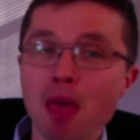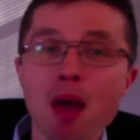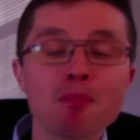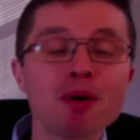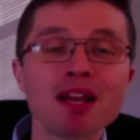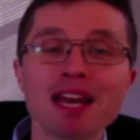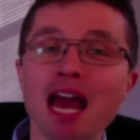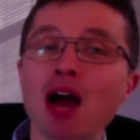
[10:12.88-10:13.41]

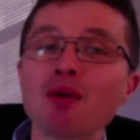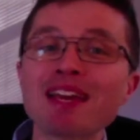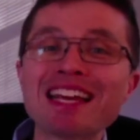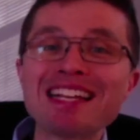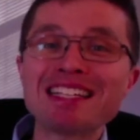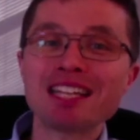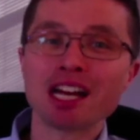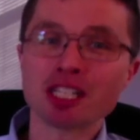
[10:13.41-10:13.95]
but now he
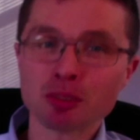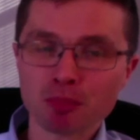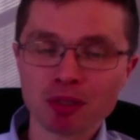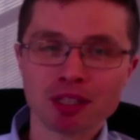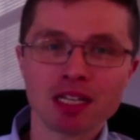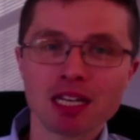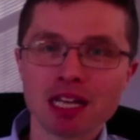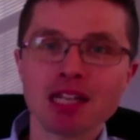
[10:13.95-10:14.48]

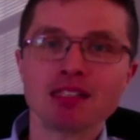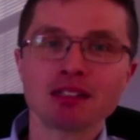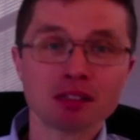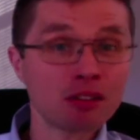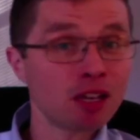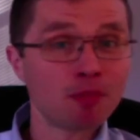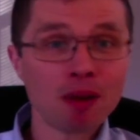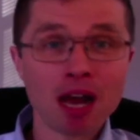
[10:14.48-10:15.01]
desperately needs
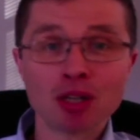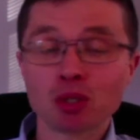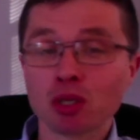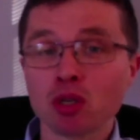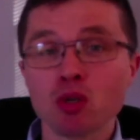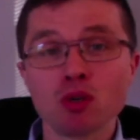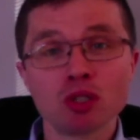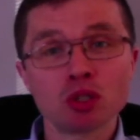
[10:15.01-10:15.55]
Cleopatra,
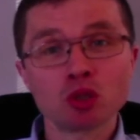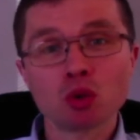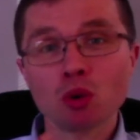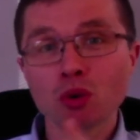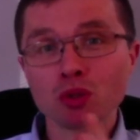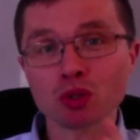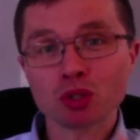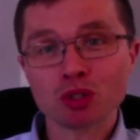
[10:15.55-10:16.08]
who
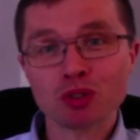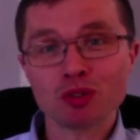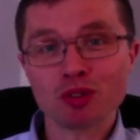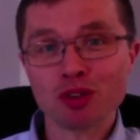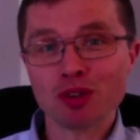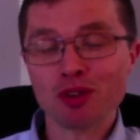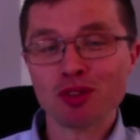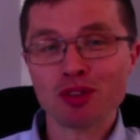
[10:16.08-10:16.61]
controls
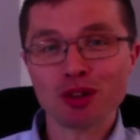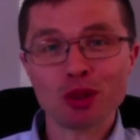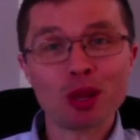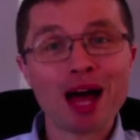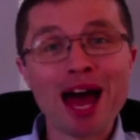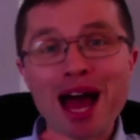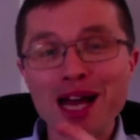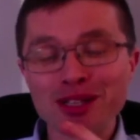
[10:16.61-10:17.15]
the
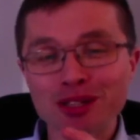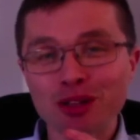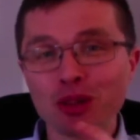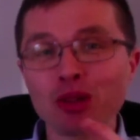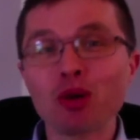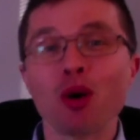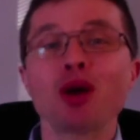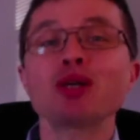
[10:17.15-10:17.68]

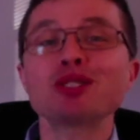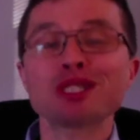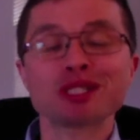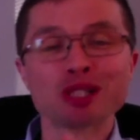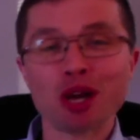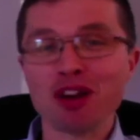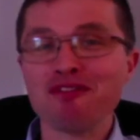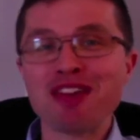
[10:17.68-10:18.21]

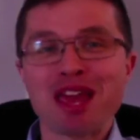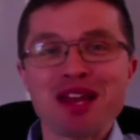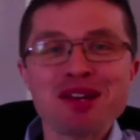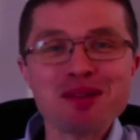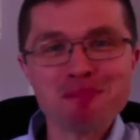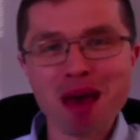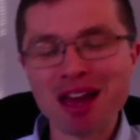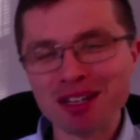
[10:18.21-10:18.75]
largest kind of
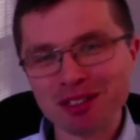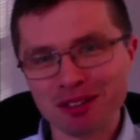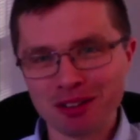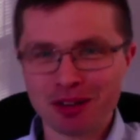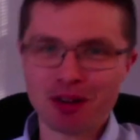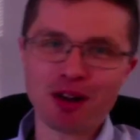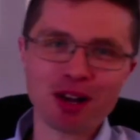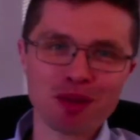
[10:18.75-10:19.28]
independent
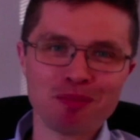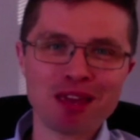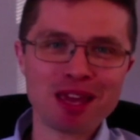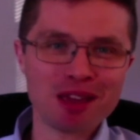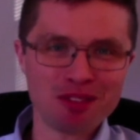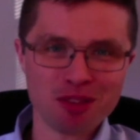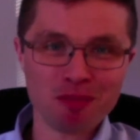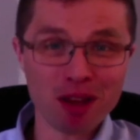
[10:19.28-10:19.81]
economy
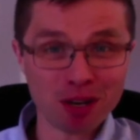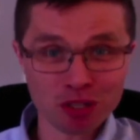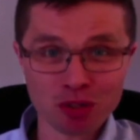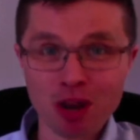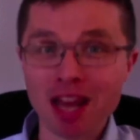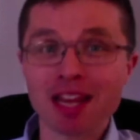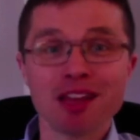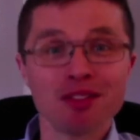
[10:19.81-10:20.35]
in the
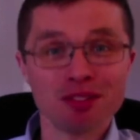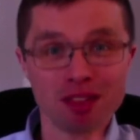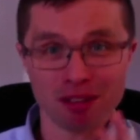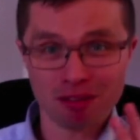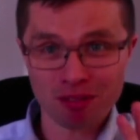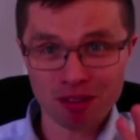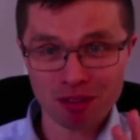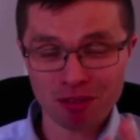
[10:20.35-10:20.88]
Mediterranean,
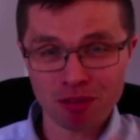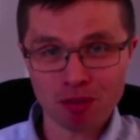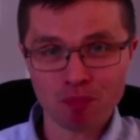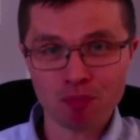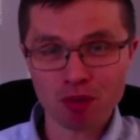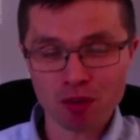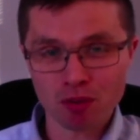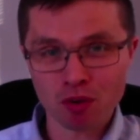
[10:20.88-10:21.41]

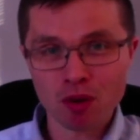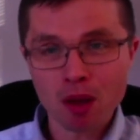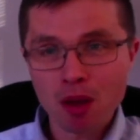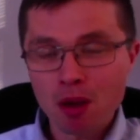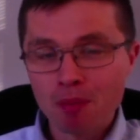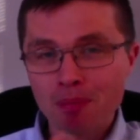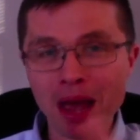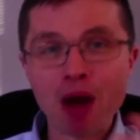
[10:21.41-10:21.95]
the
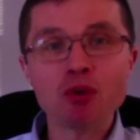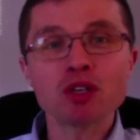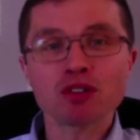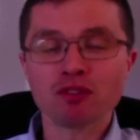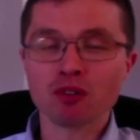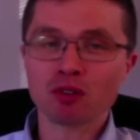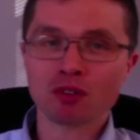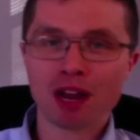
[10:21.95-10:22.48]

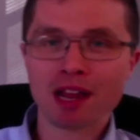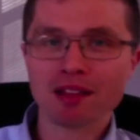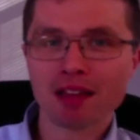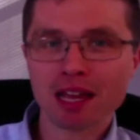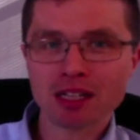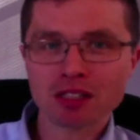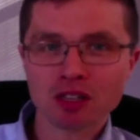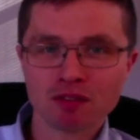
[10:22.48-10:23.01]
bountiful grain
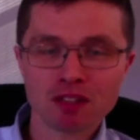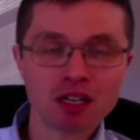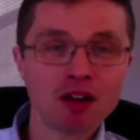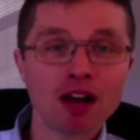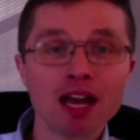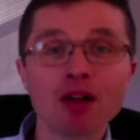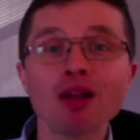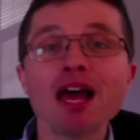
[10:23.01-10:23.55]
lands of the
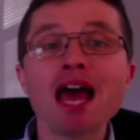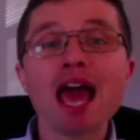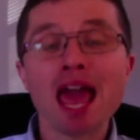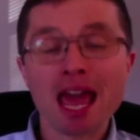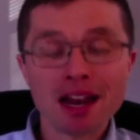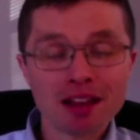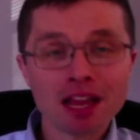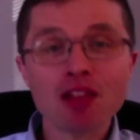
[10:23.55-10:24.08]
Nile,
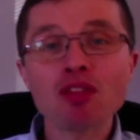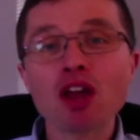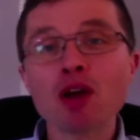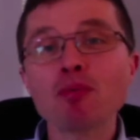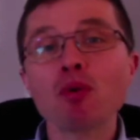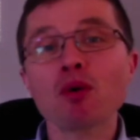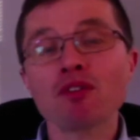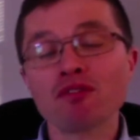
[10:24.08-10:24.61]
and can
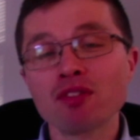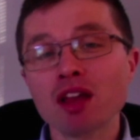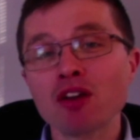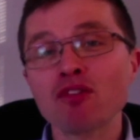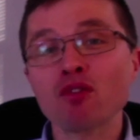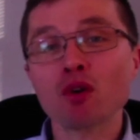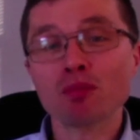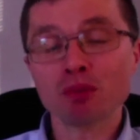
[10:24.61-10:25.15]

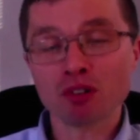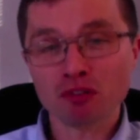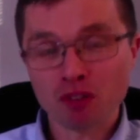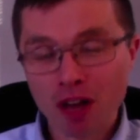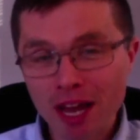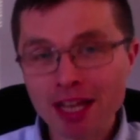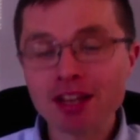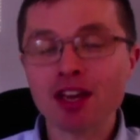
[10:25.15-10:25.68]
therefore
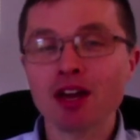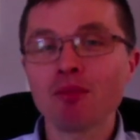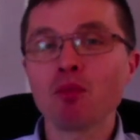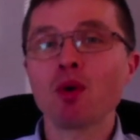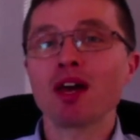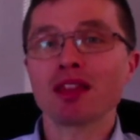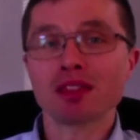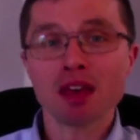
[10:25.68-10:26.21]
provide him
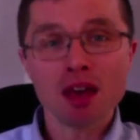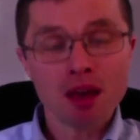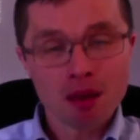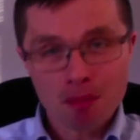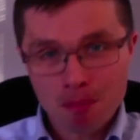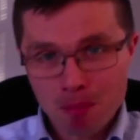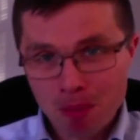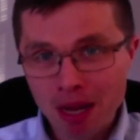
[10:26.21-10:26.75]
with
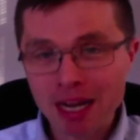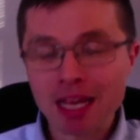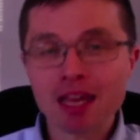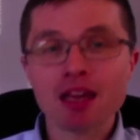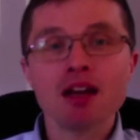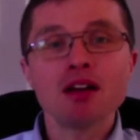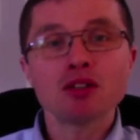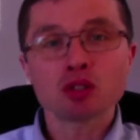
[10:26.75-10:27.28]

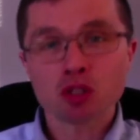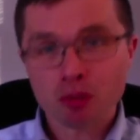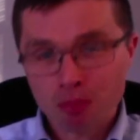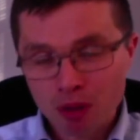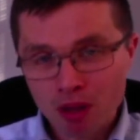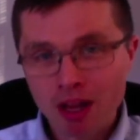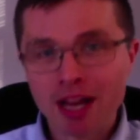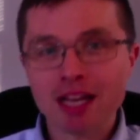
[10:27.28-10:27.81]
money,
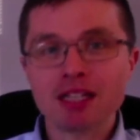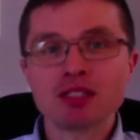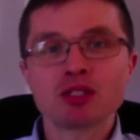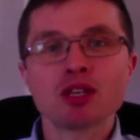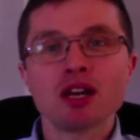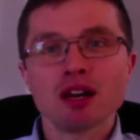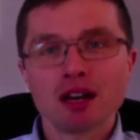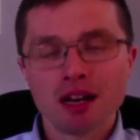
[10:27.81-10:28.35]
supplies,